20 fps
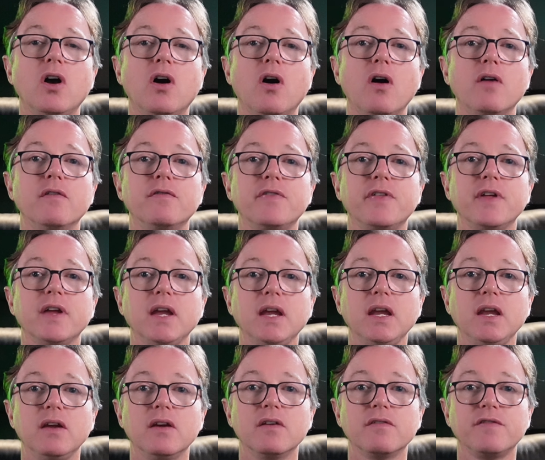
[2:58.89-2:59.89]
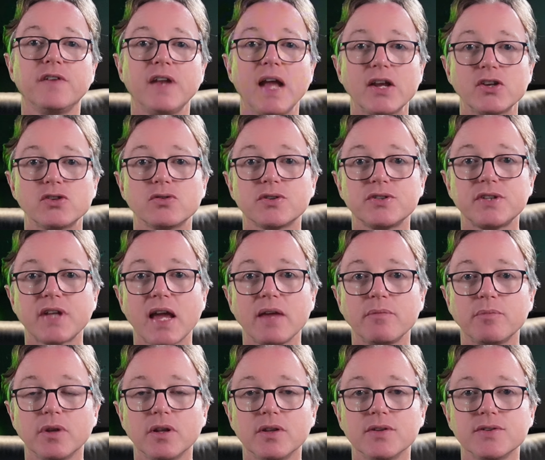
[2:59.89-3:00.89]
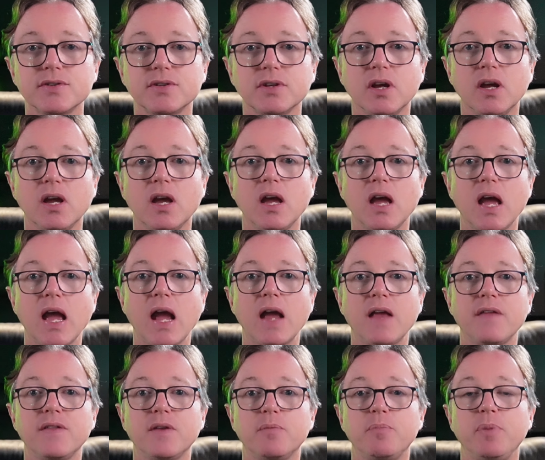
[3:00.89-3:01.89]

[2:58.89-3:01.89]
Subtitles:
of the financial statements and the